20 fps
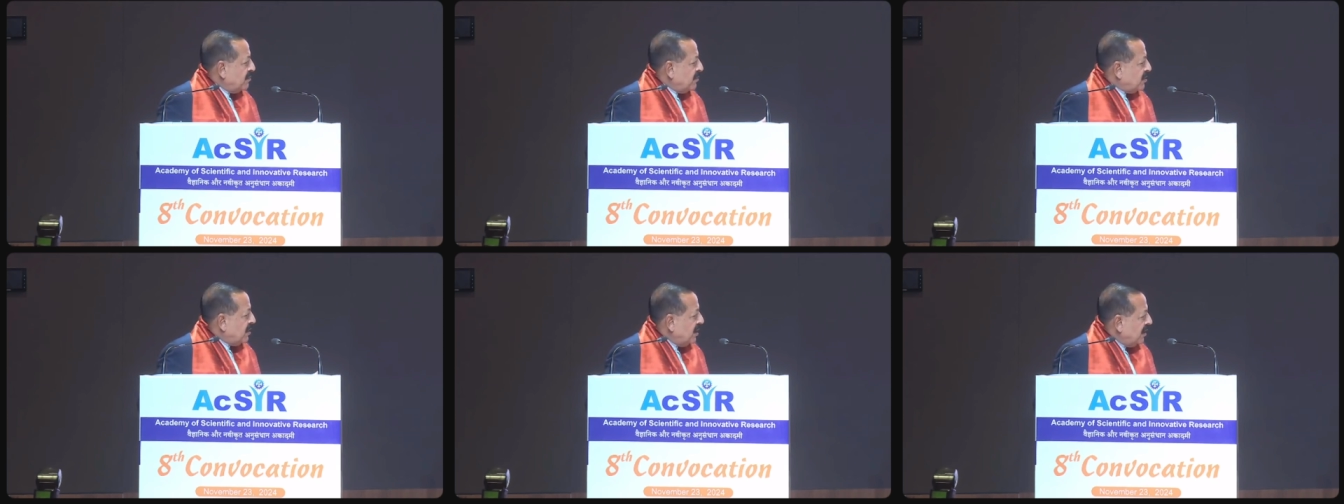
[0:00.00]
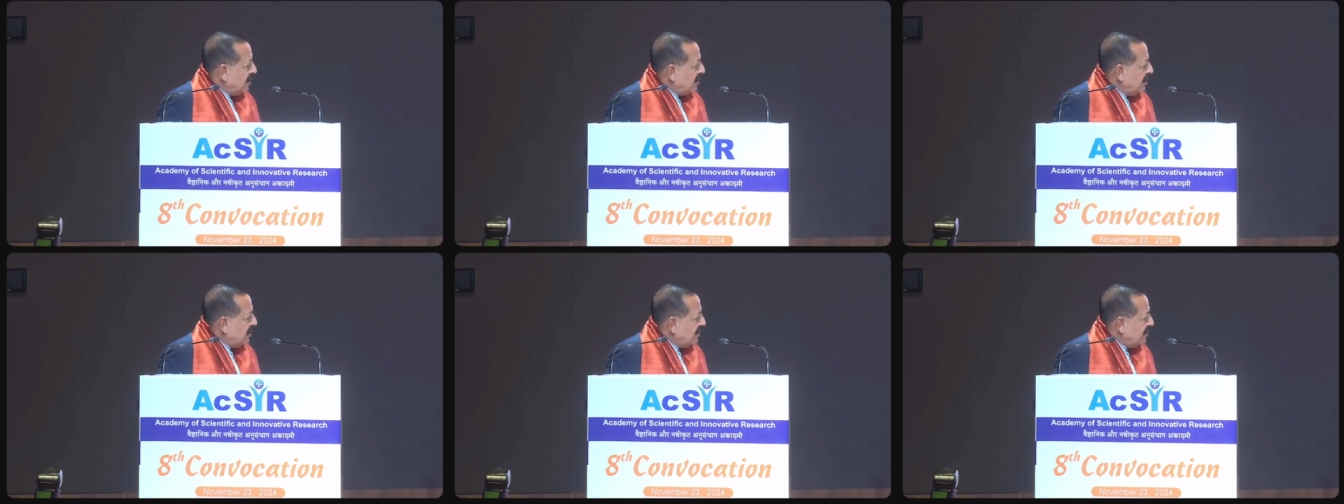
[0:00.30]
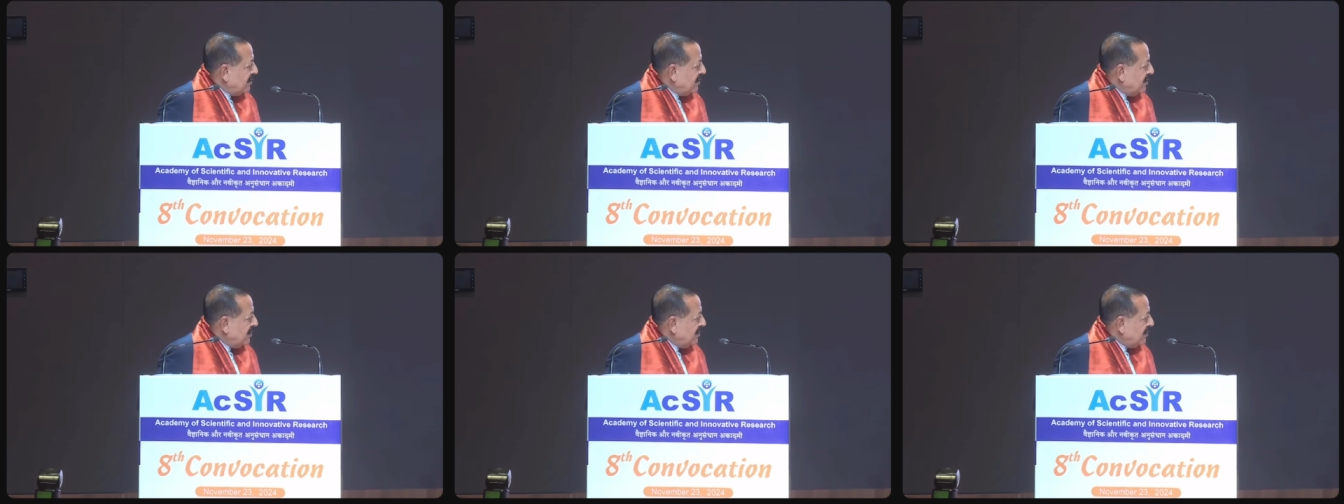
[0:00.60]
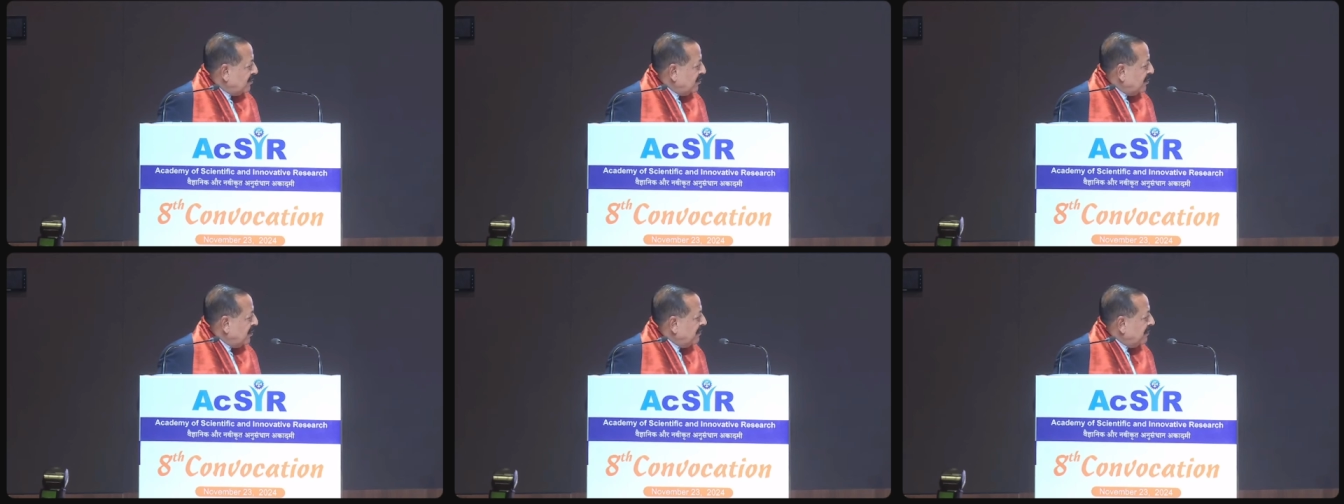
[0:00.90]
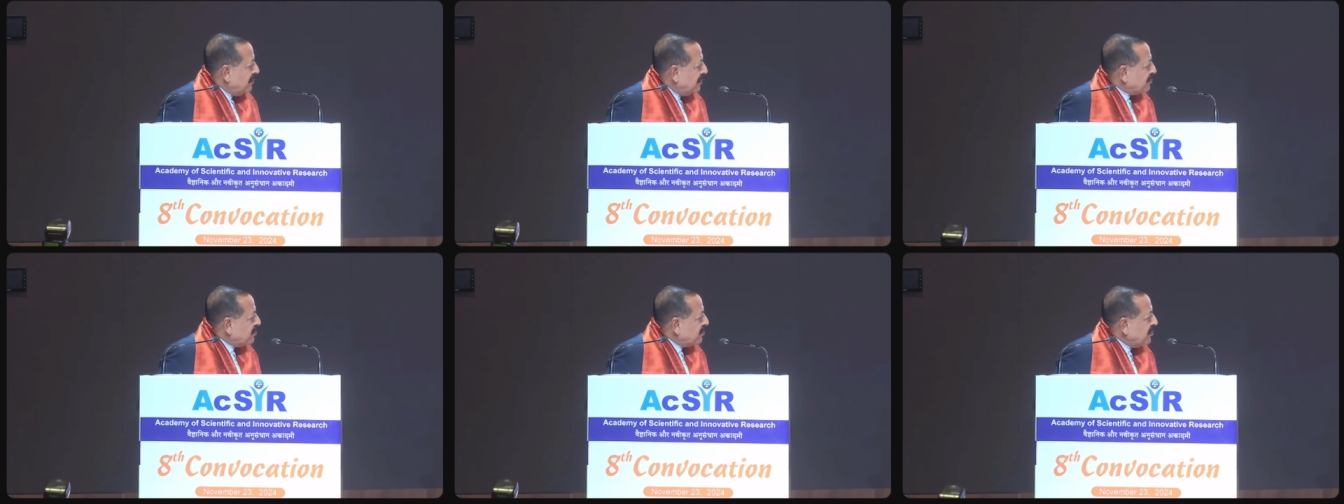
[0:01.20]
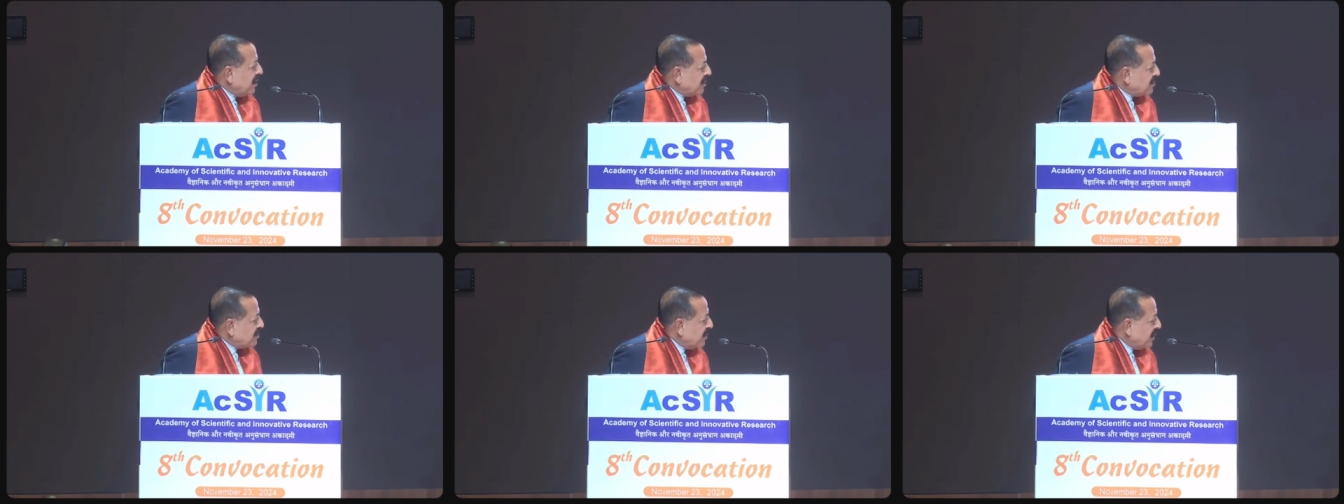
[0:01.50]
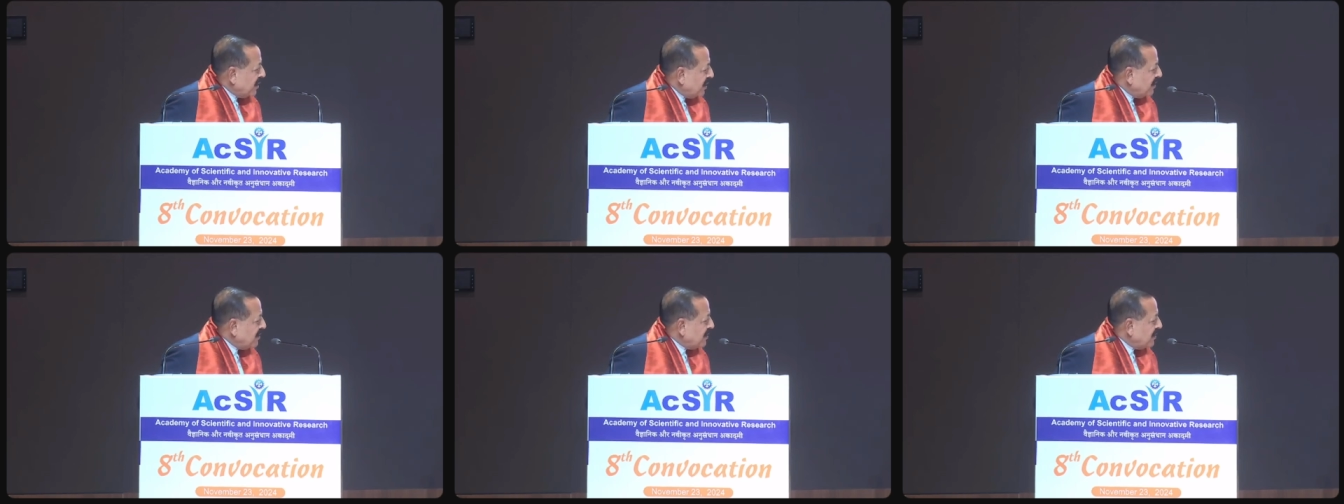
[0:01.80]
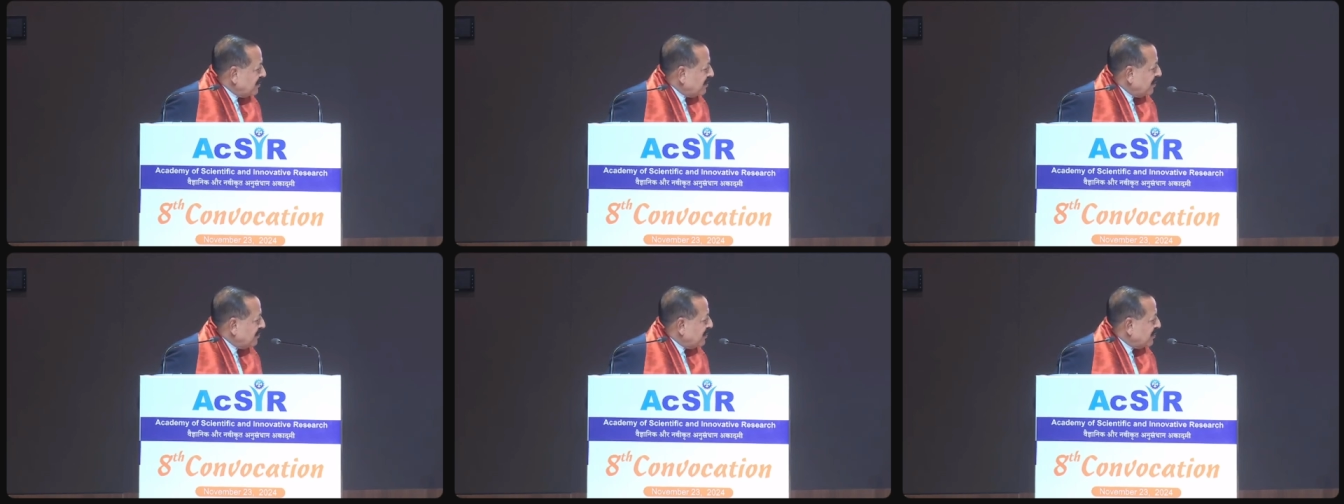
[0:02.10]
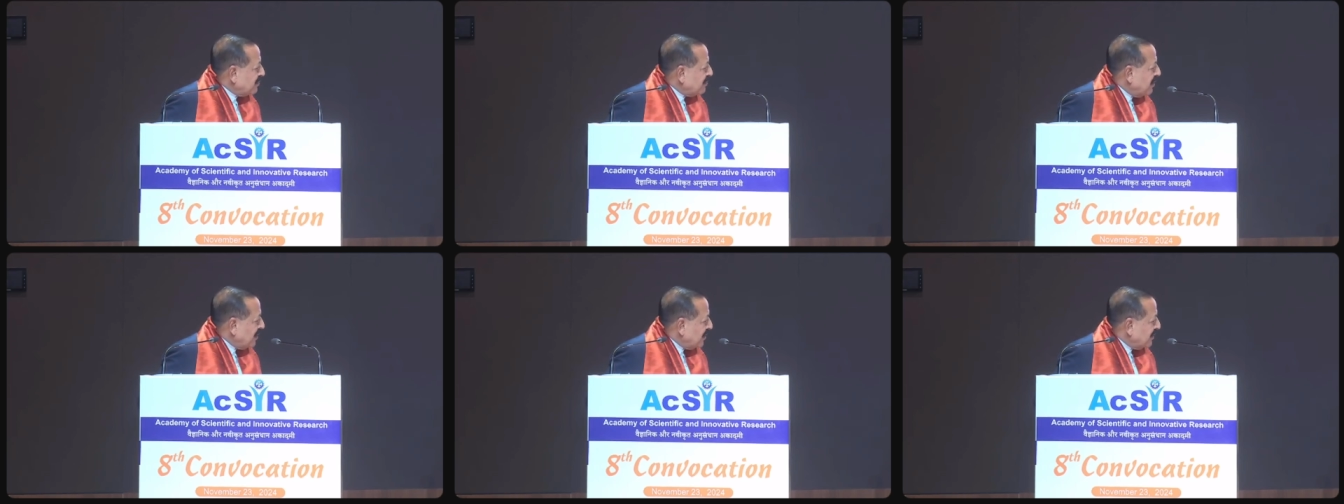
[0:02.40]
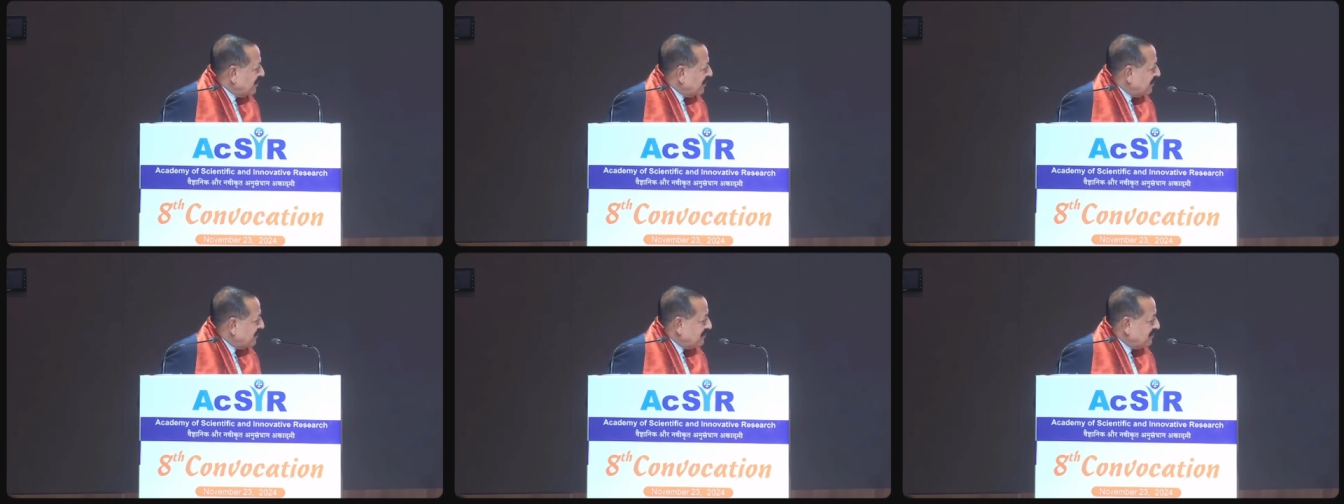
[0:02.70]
Machelkar to live up to the expectations of his mother.